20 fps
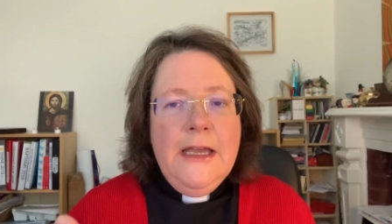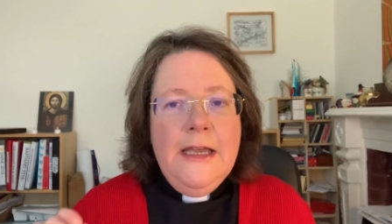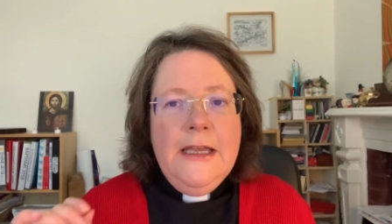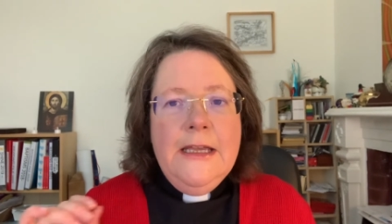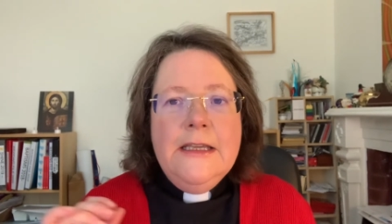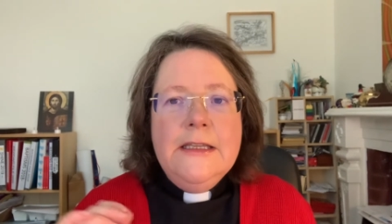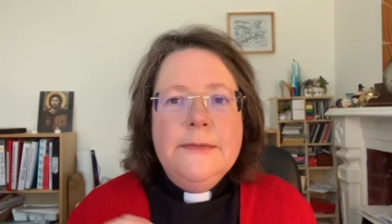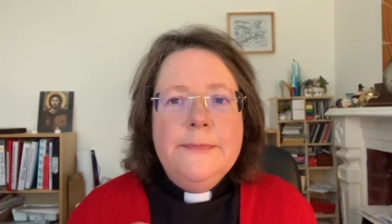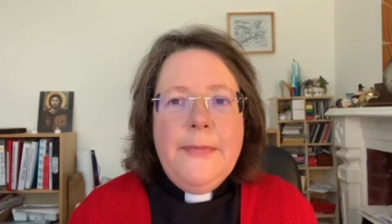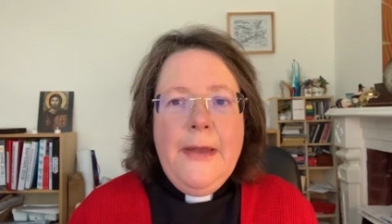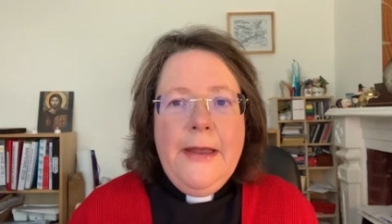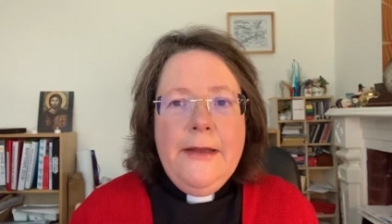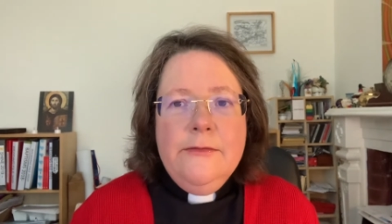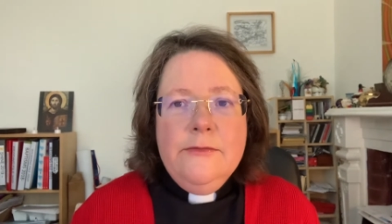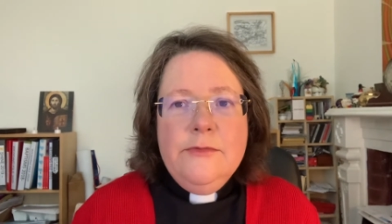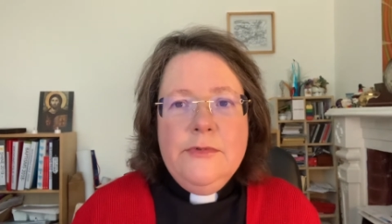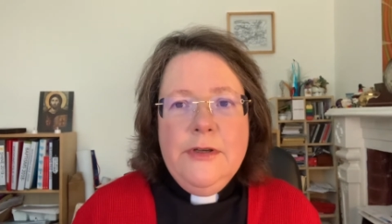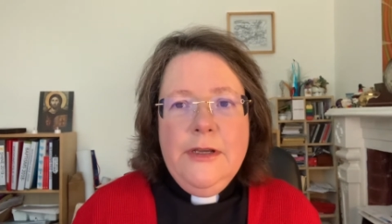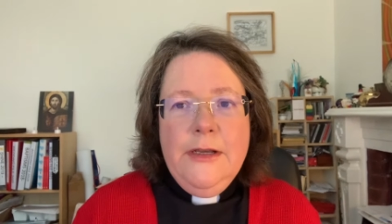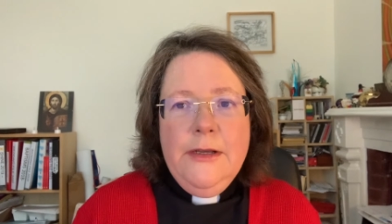His
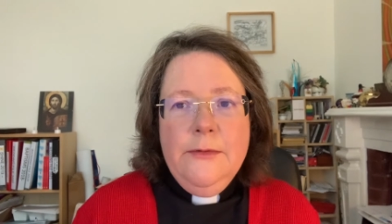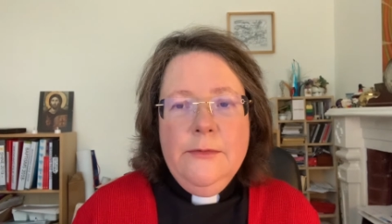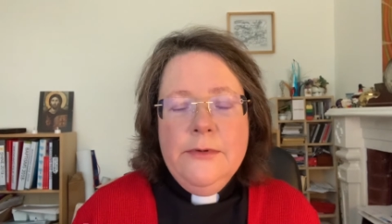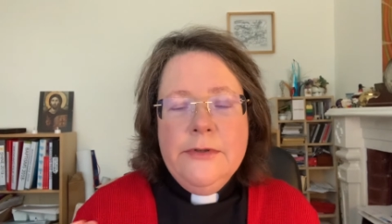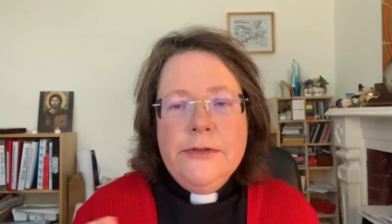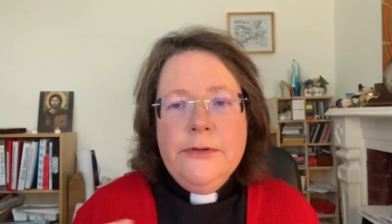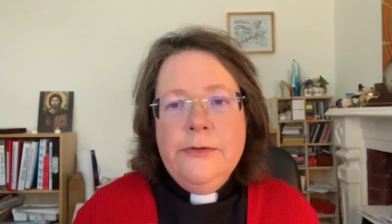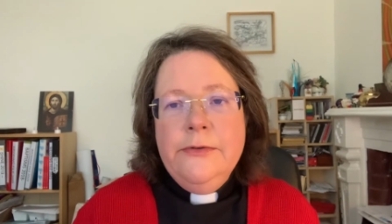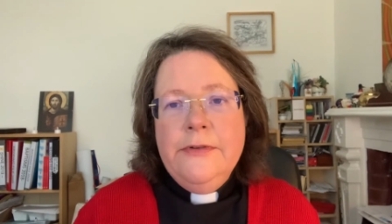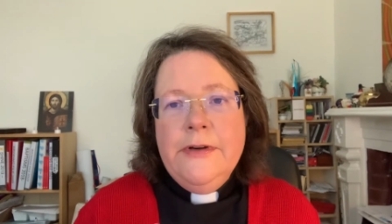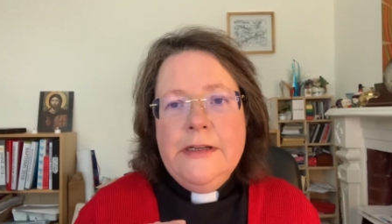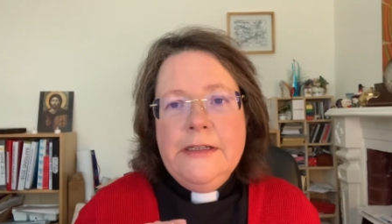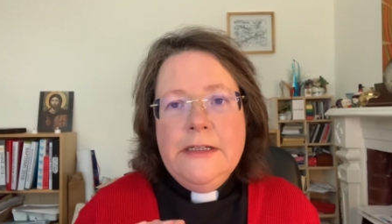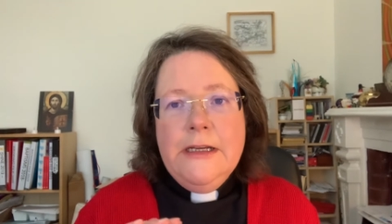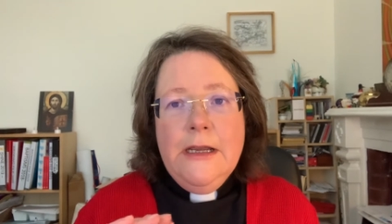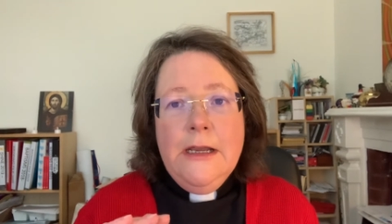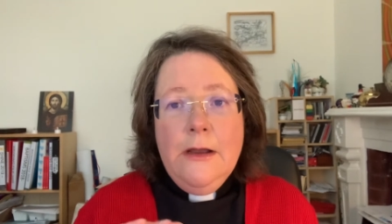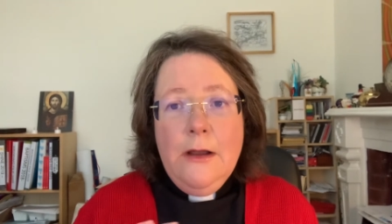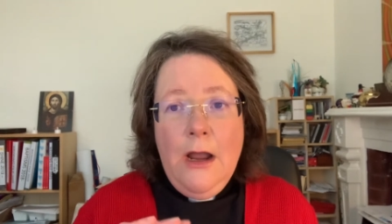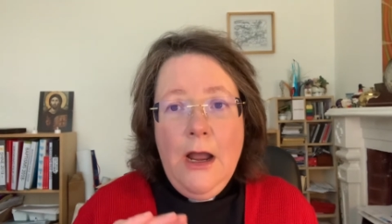boundary was
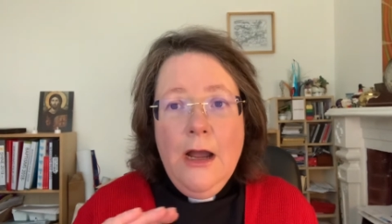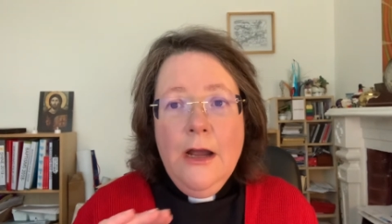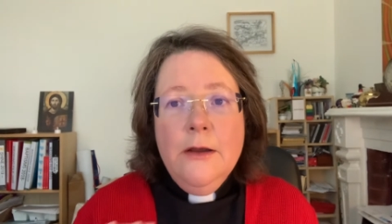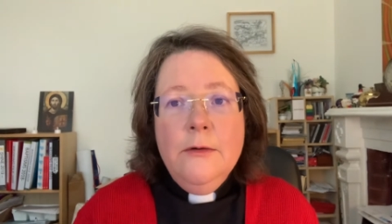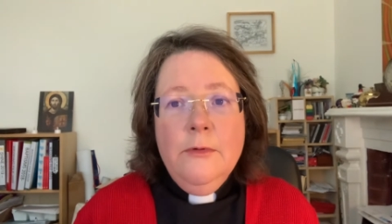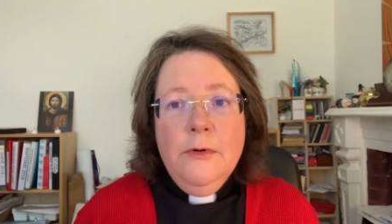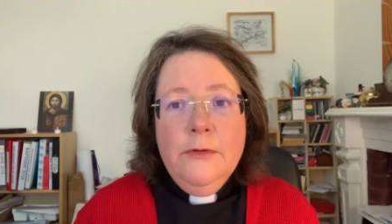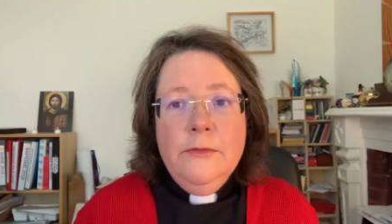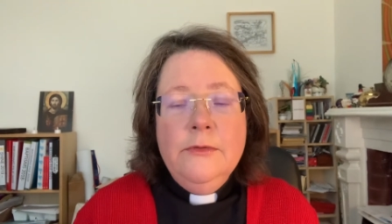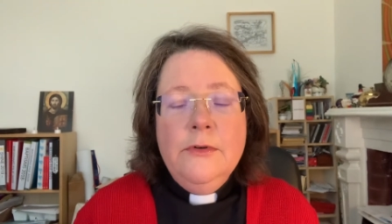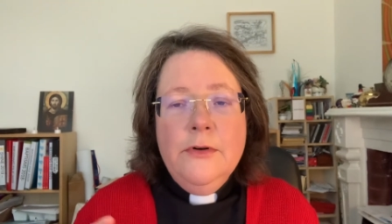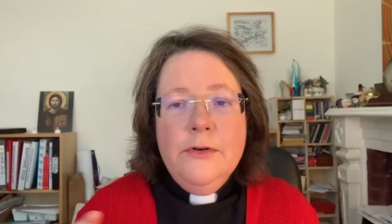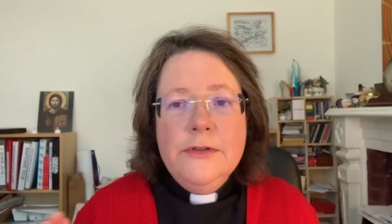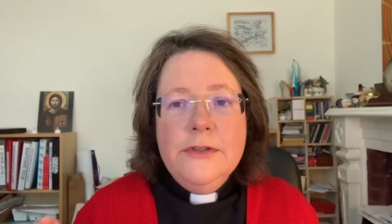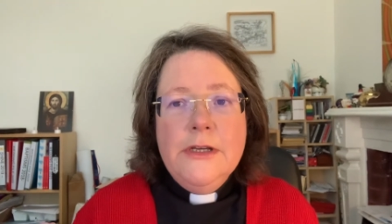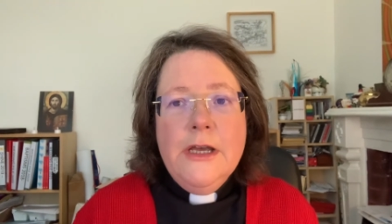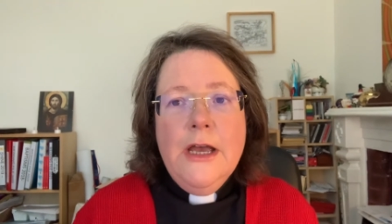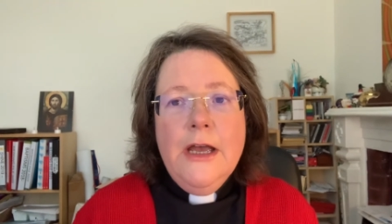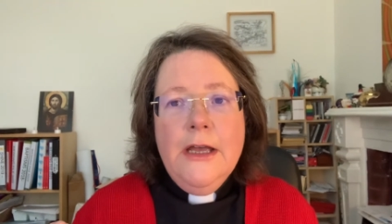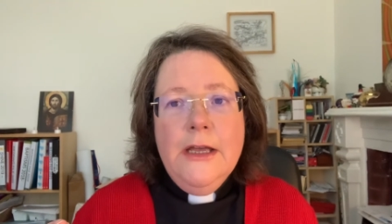already, I will not
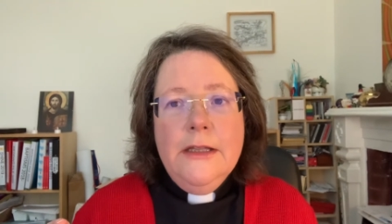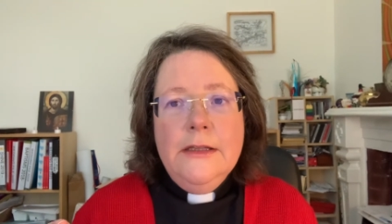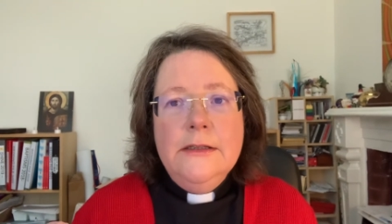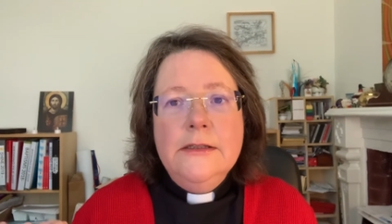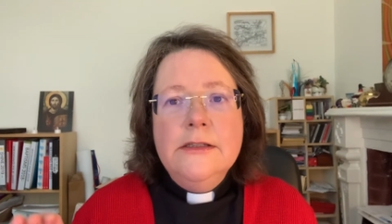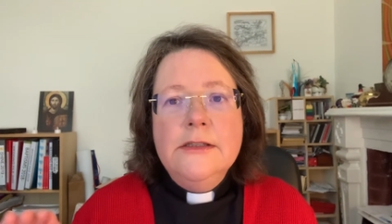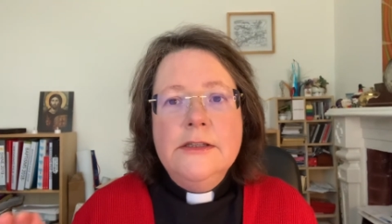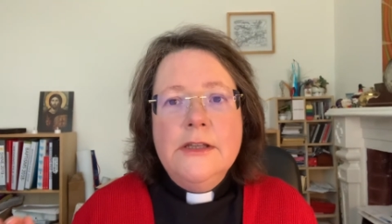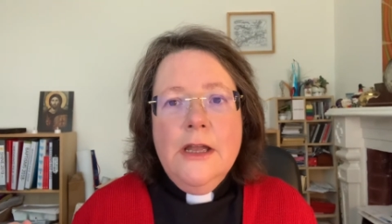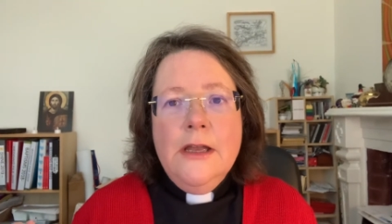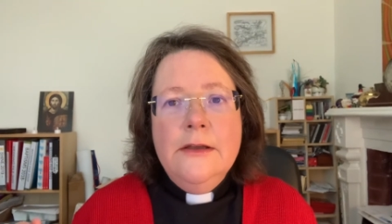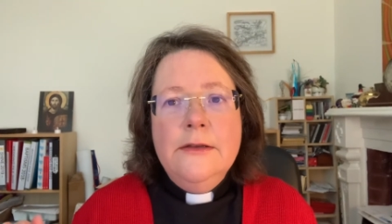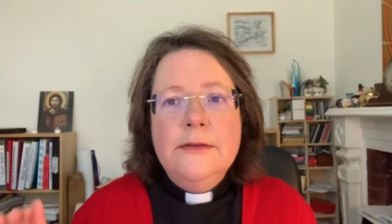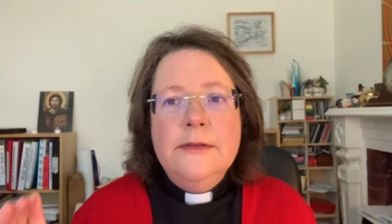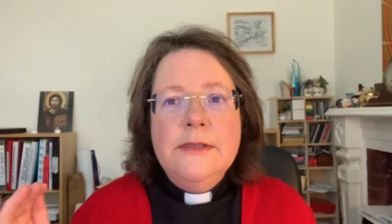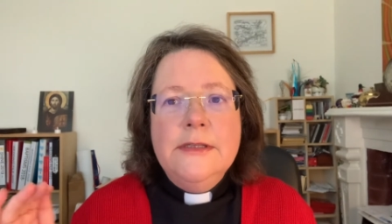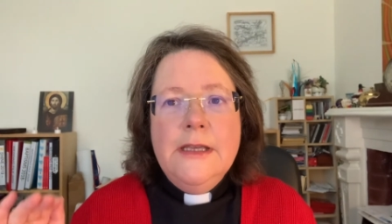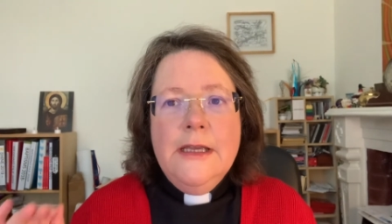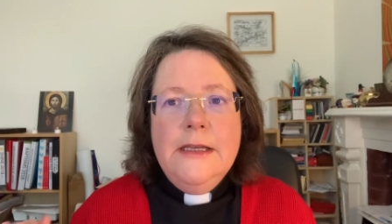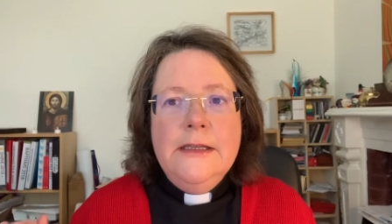turn
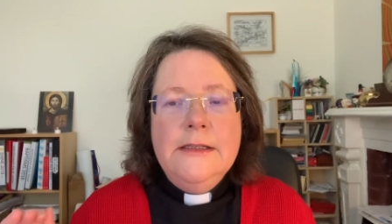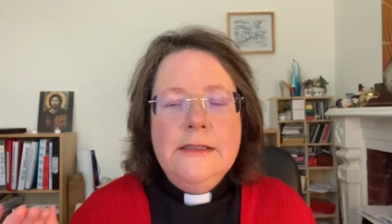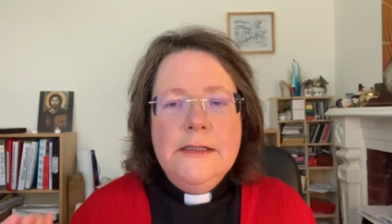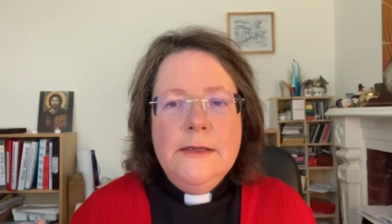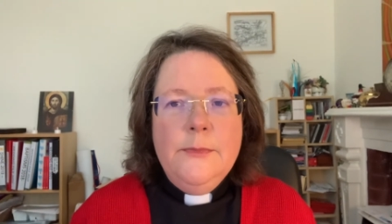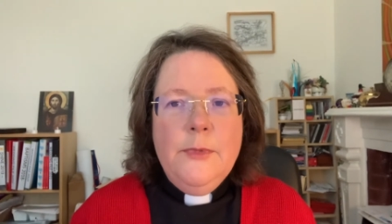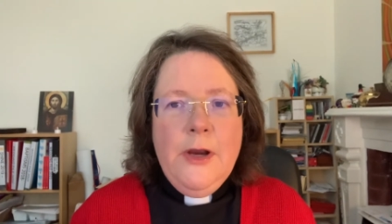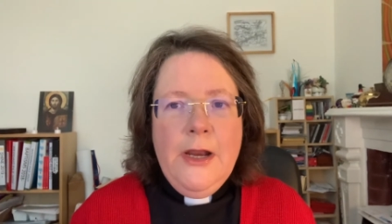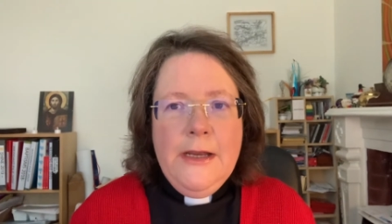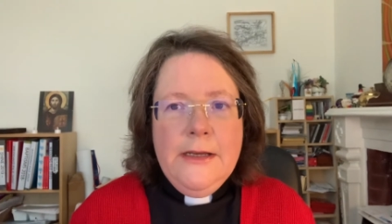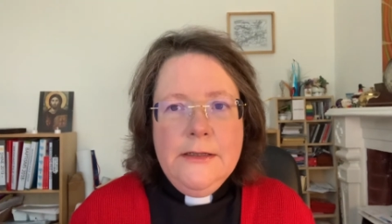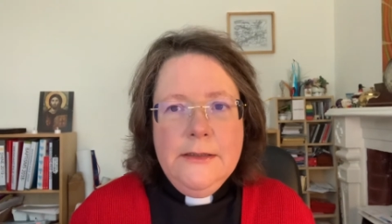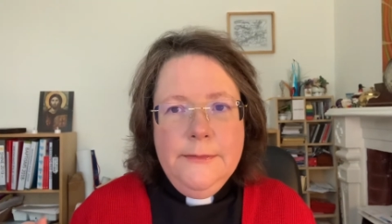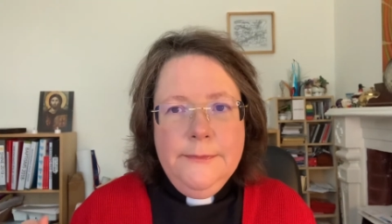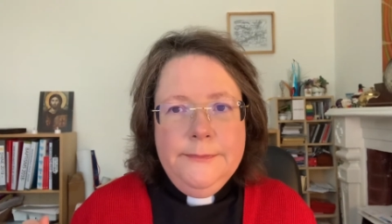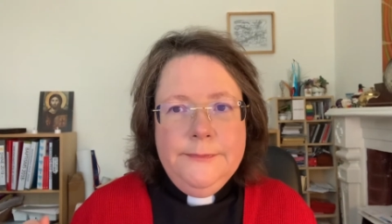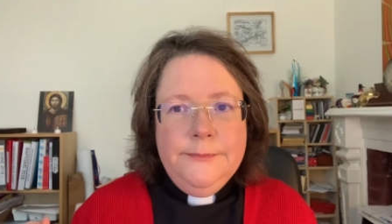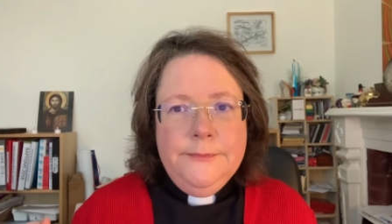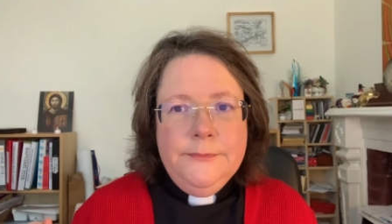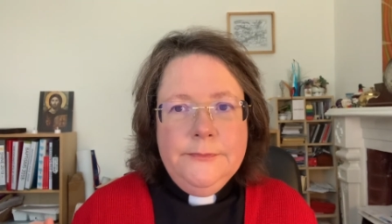stones into bread.
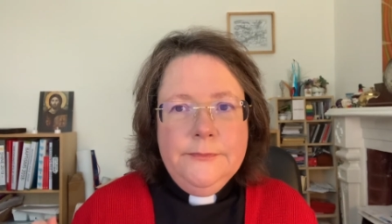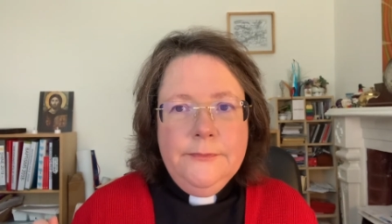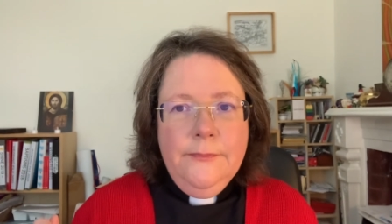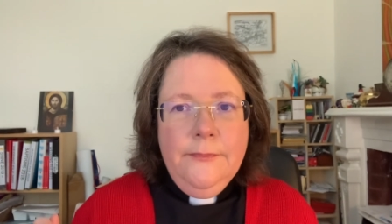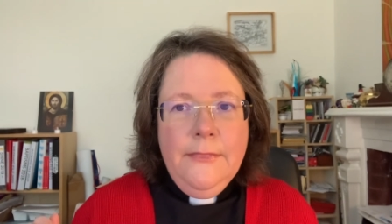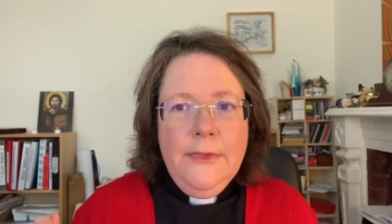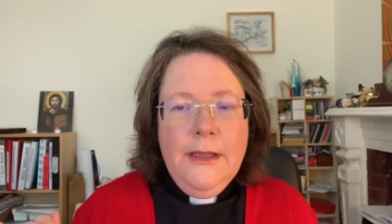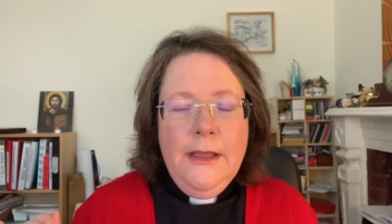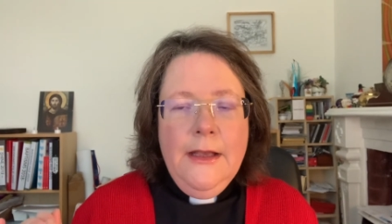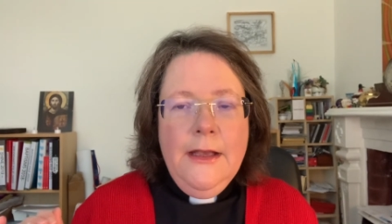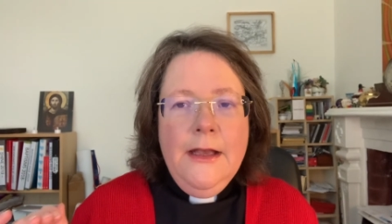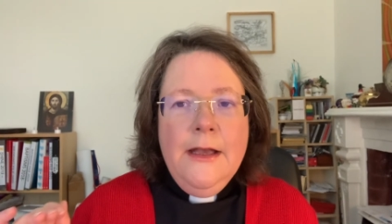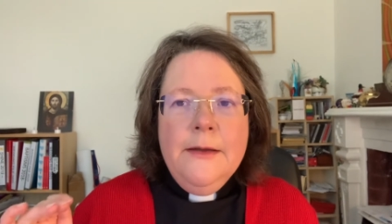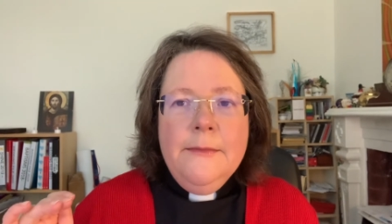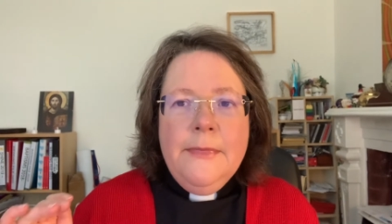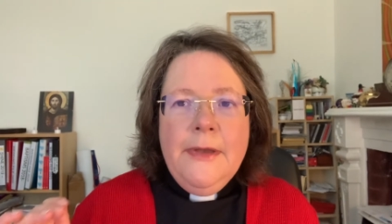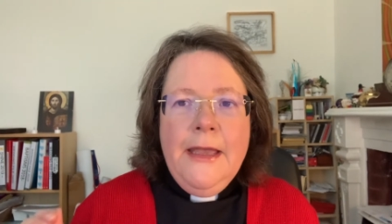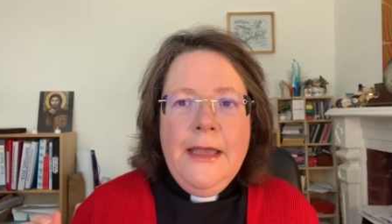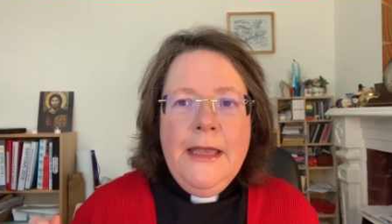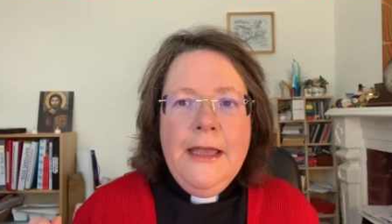
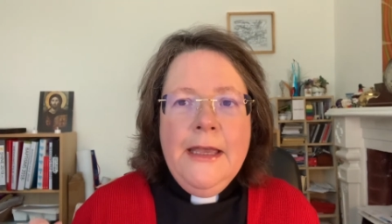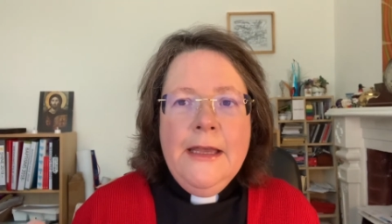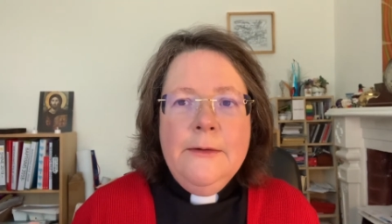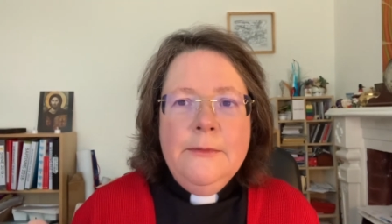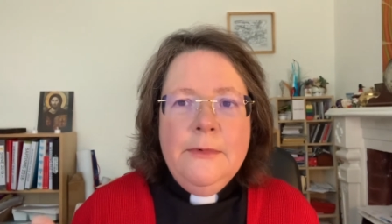But here we